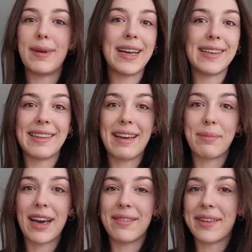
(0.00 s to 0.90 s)
my
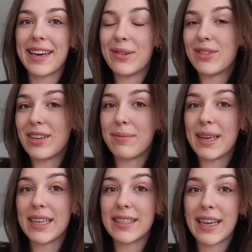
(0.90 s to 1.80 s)
exam, kind of get out some
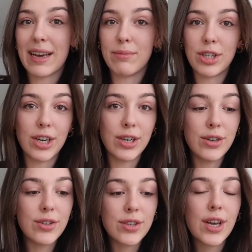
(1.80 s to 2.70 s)
exam
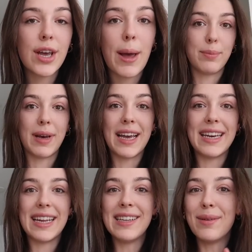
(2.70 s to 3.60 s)
jitters.
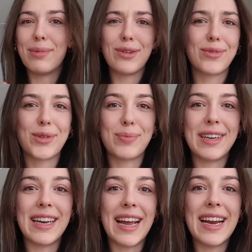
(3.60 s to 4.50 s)
But it is a beautiful
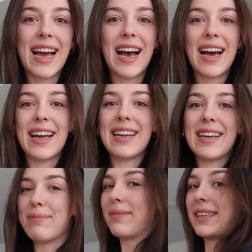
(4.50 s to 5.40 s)
spring day. I
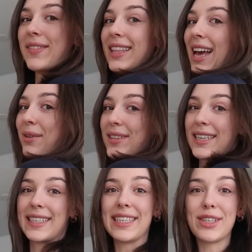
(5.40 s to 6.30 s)
am leaving the house in
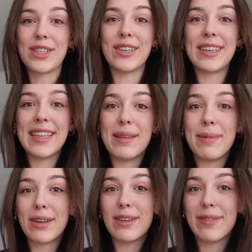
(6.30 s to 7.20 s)
a t-shirt in the
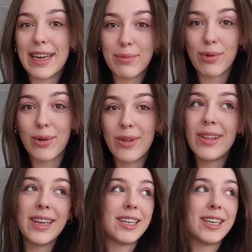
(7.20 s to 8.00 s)
middle of April.